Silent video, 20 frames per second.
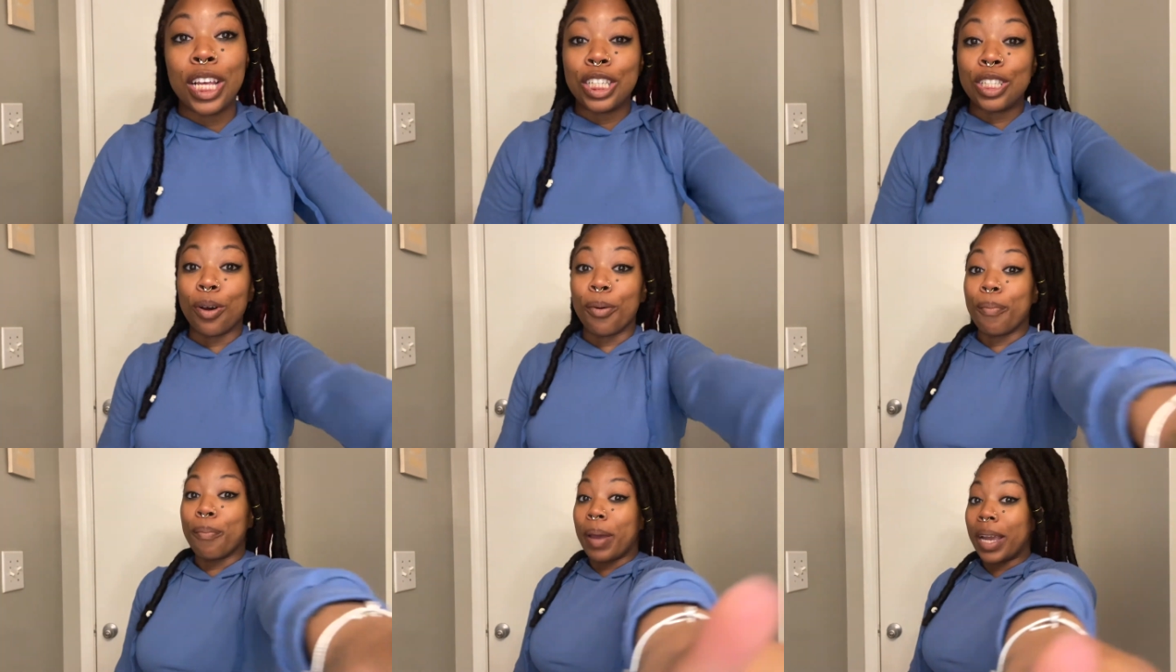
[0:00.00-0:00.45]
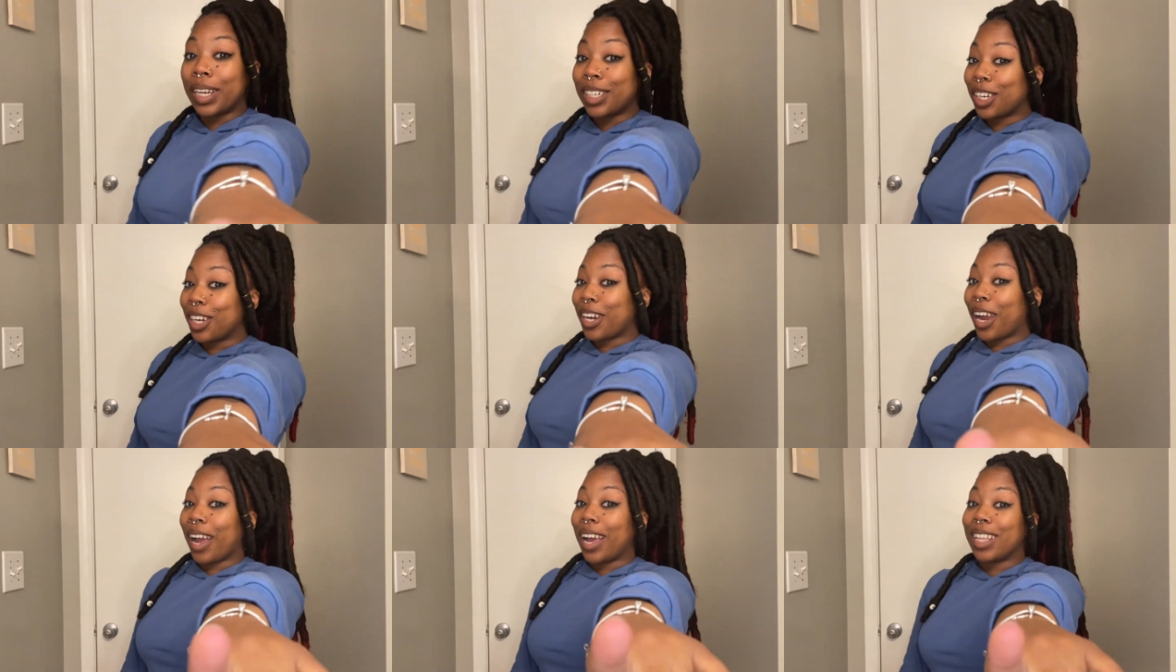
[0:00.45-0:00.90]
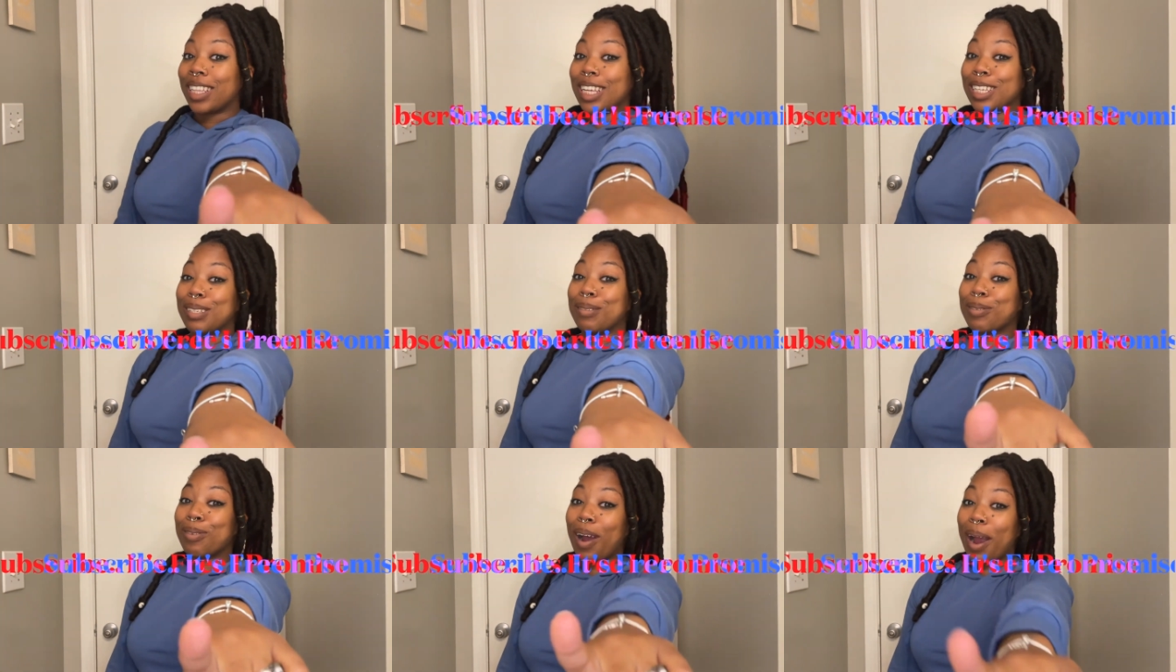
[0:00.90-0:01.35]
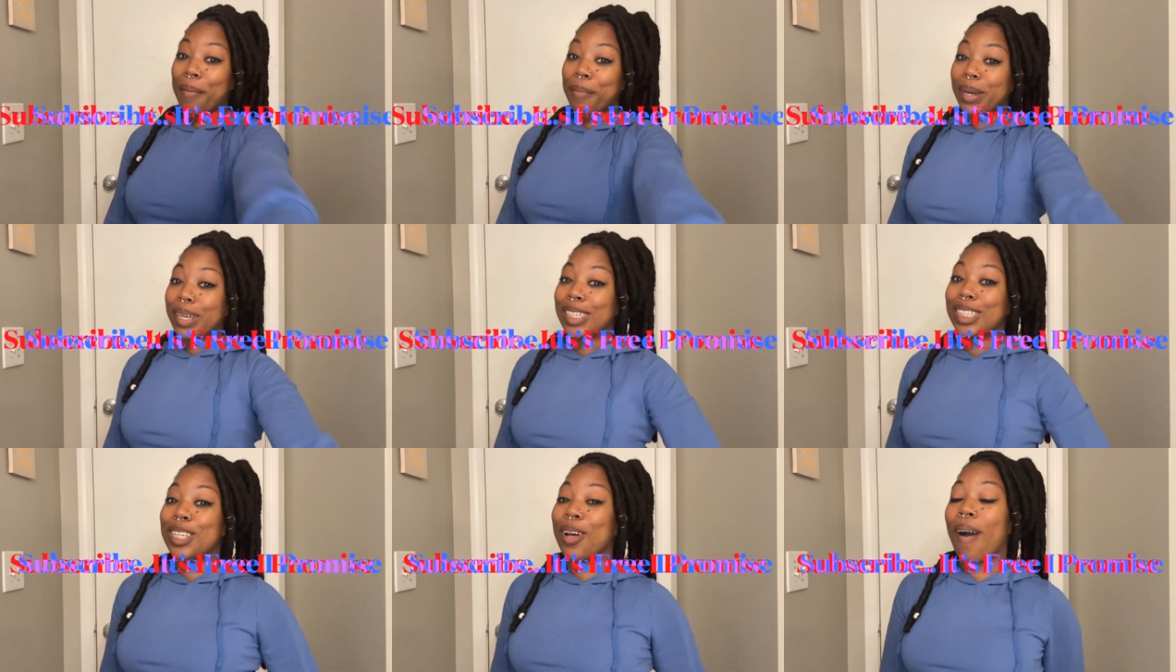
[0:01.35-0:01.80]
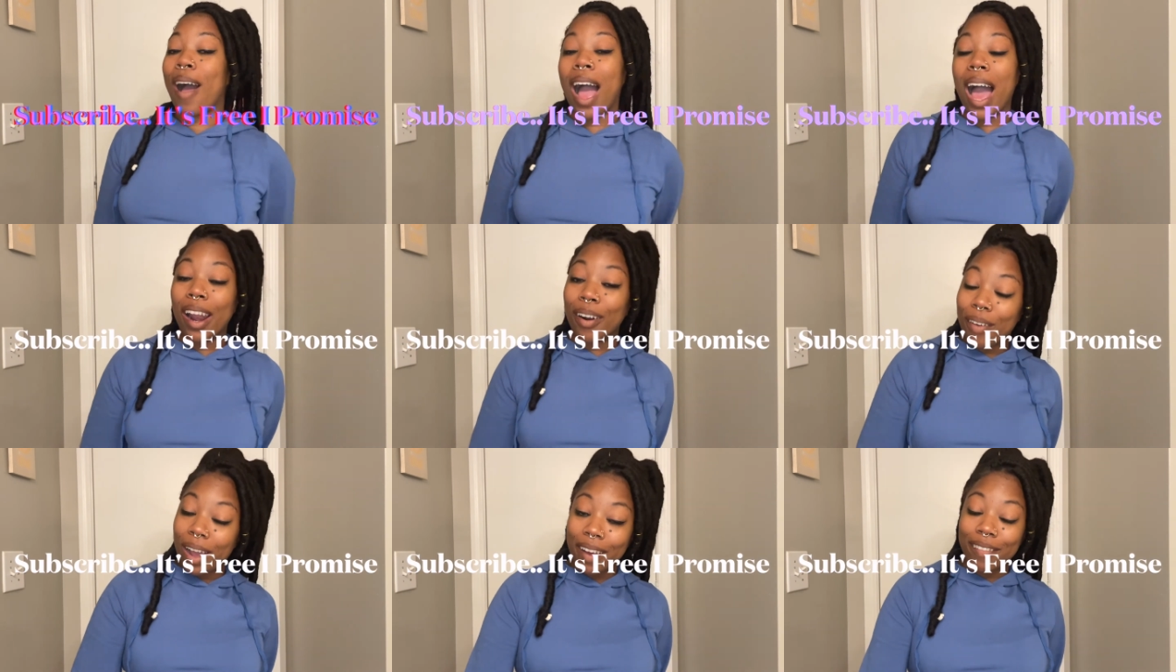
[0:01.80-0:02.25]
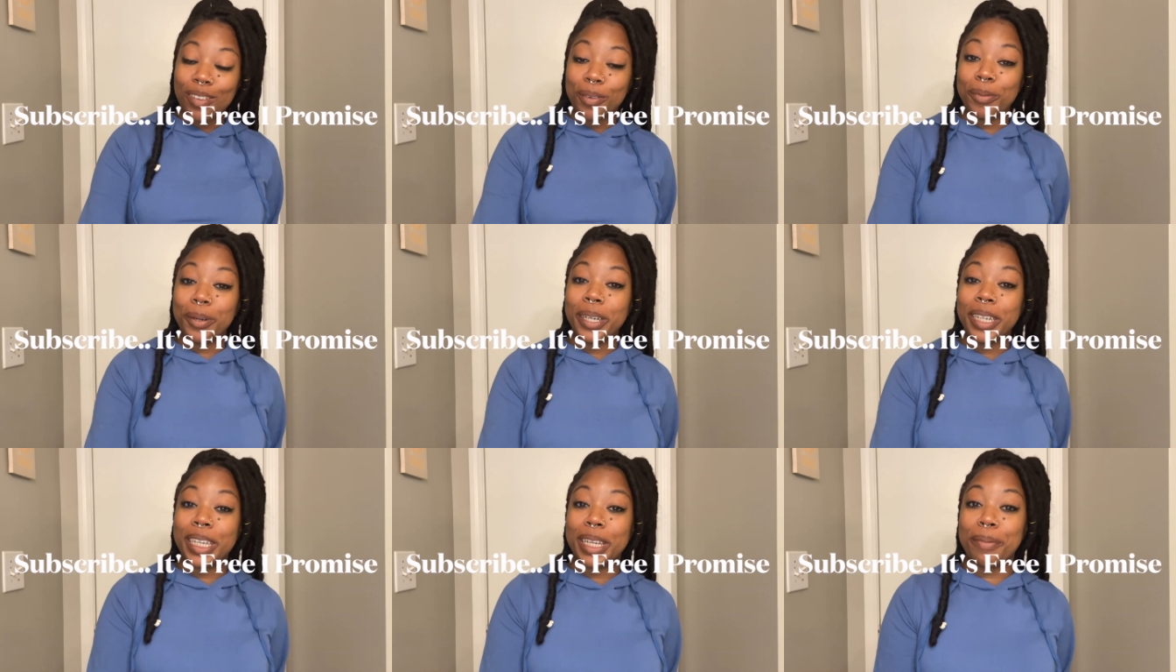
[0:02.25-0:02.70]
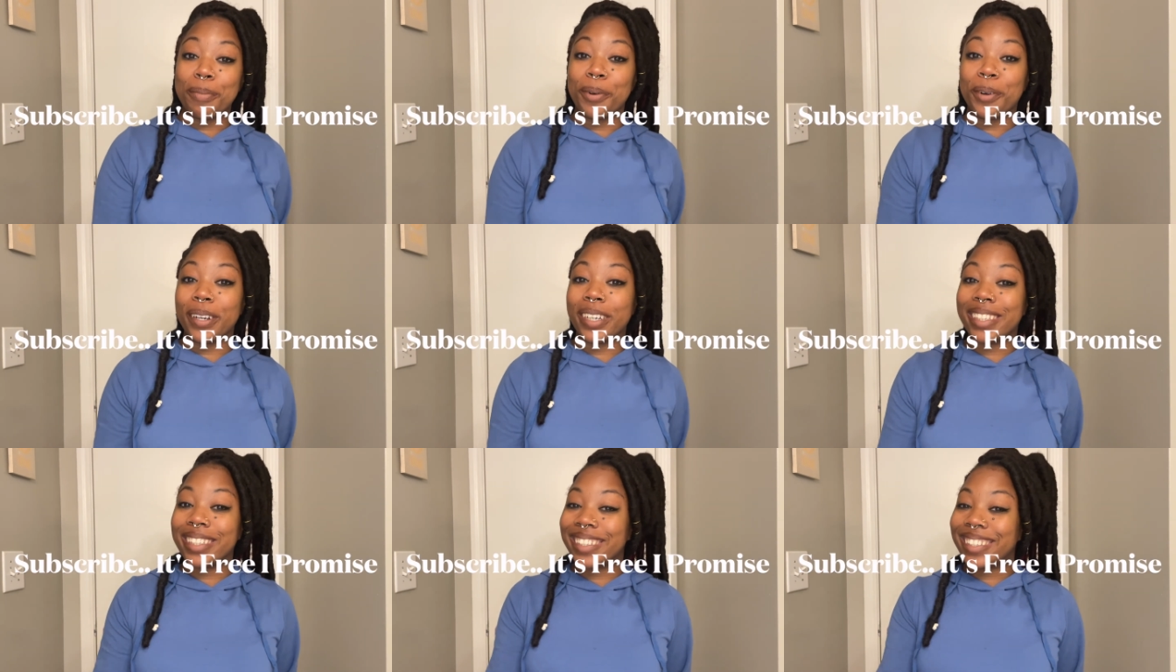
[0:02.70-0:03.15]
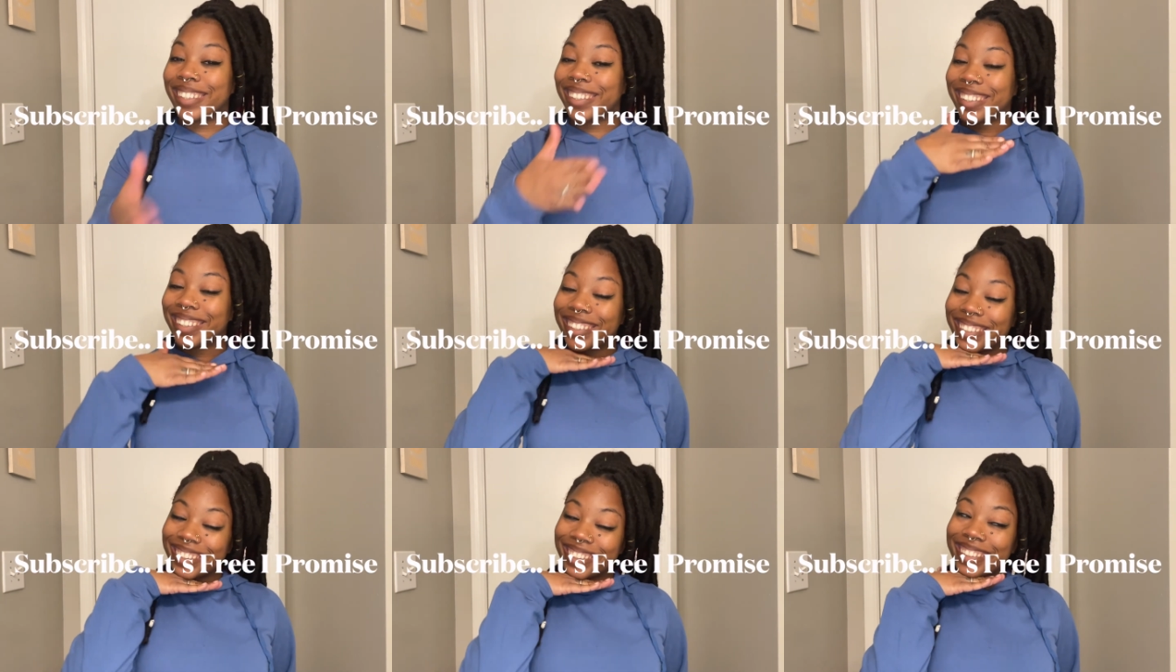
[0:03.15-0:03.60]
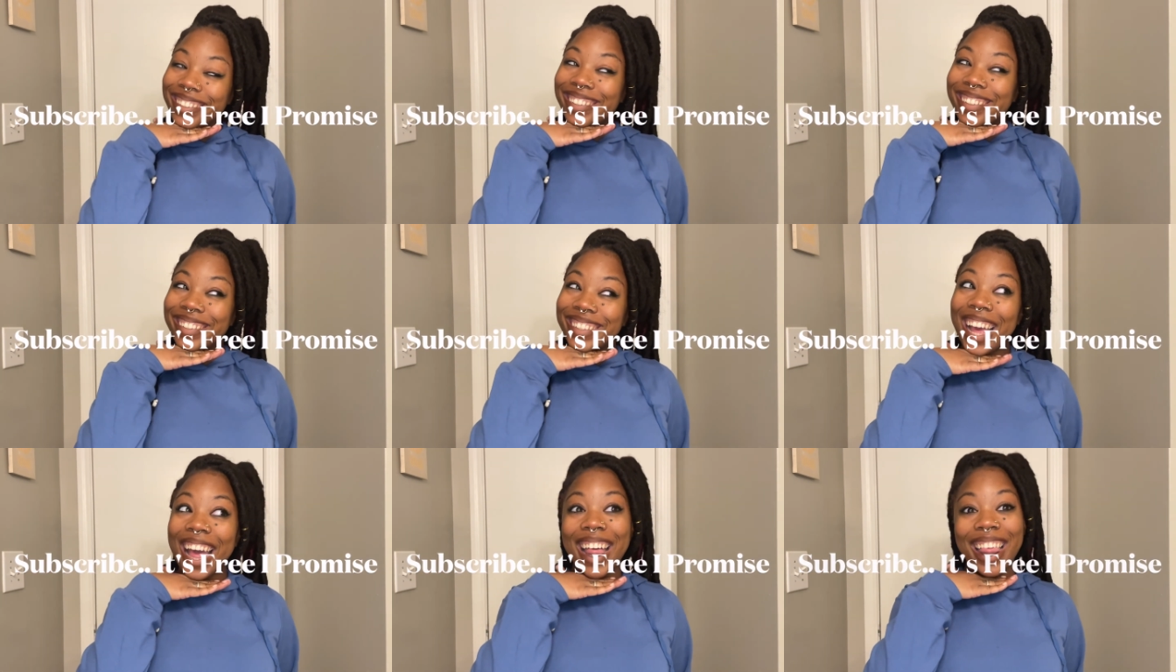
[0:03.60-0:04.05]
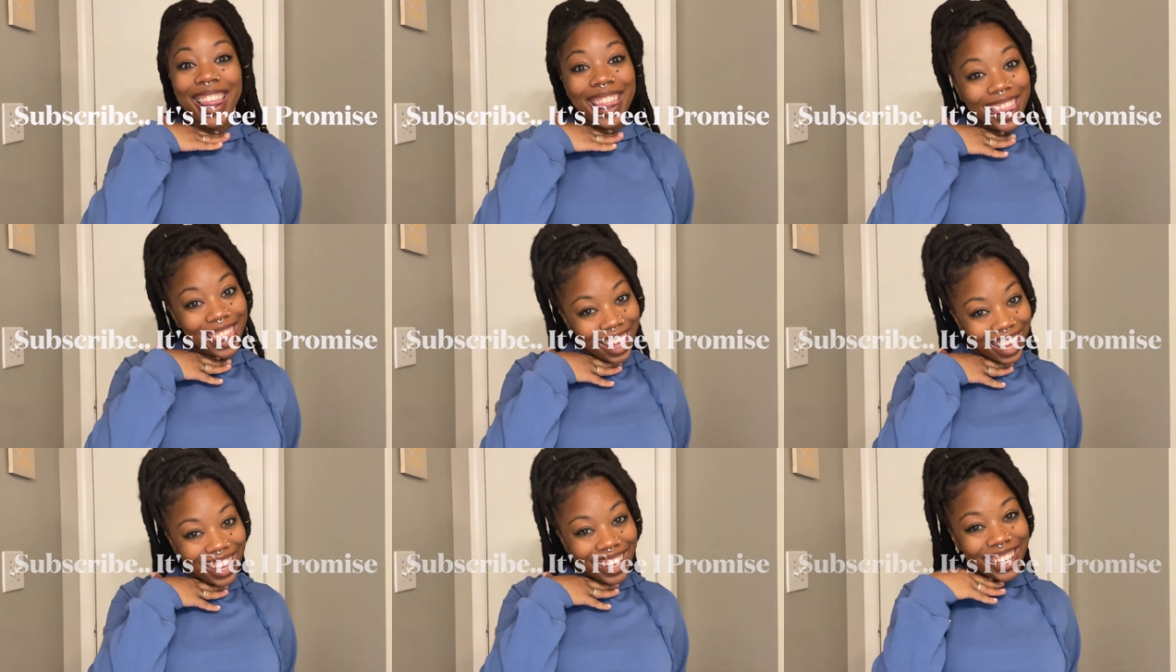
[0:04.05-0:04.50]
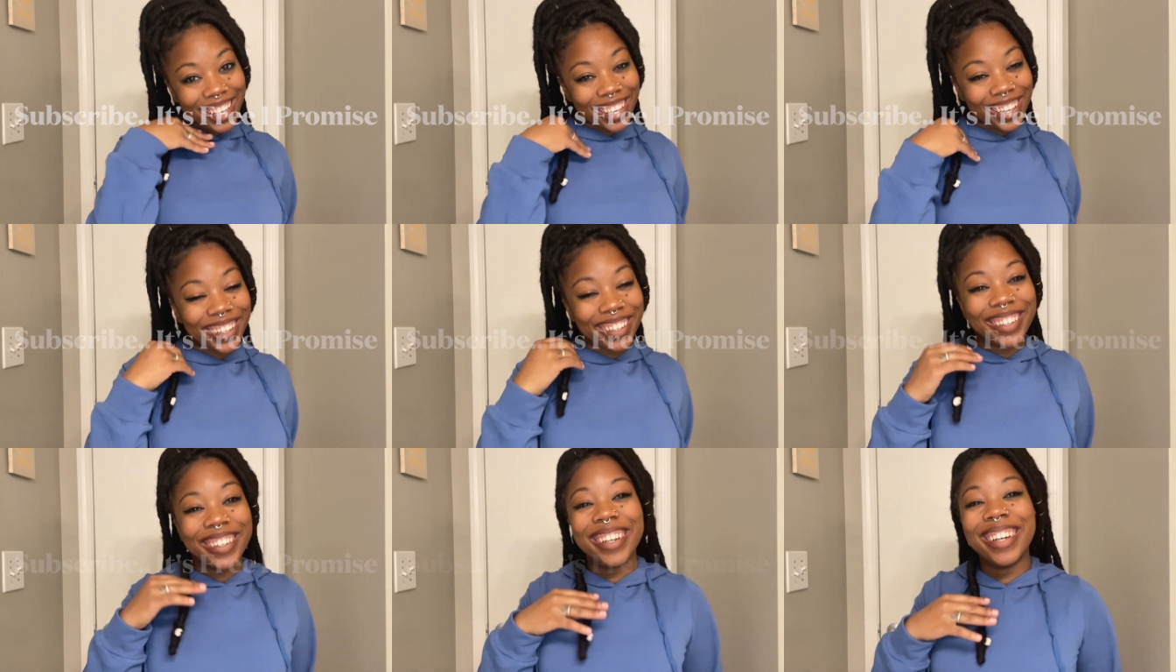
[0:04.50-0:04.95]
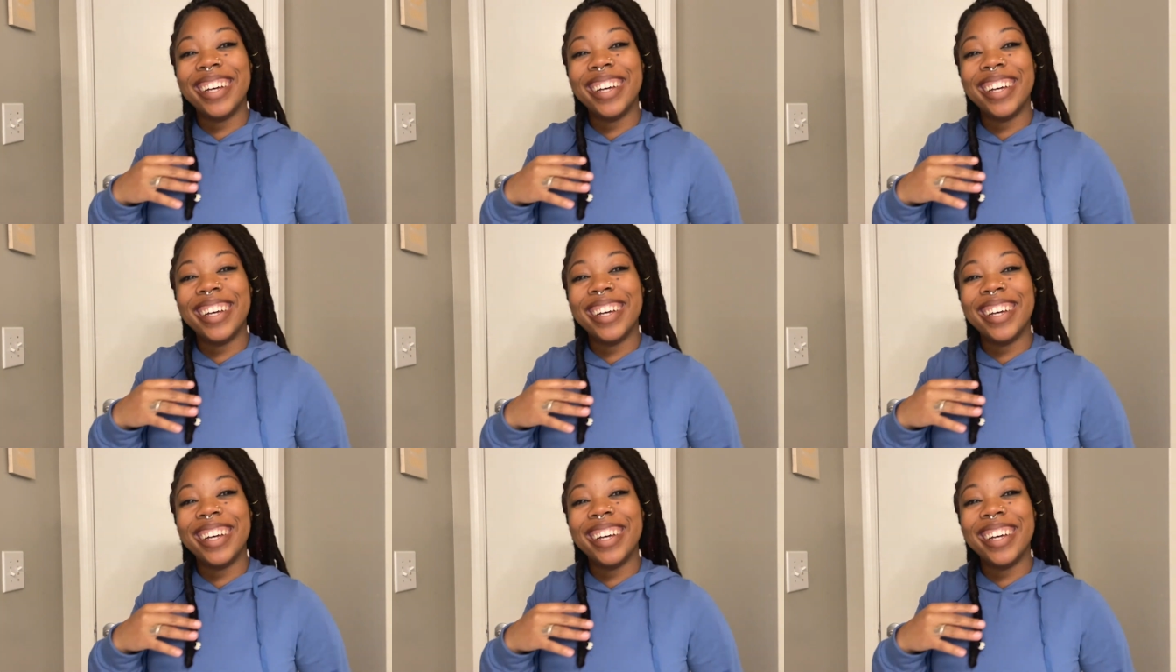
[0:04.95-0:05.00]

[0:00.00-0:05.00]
So make sure y'all hit that subscribe button so I don't have to work anymore. Thank you.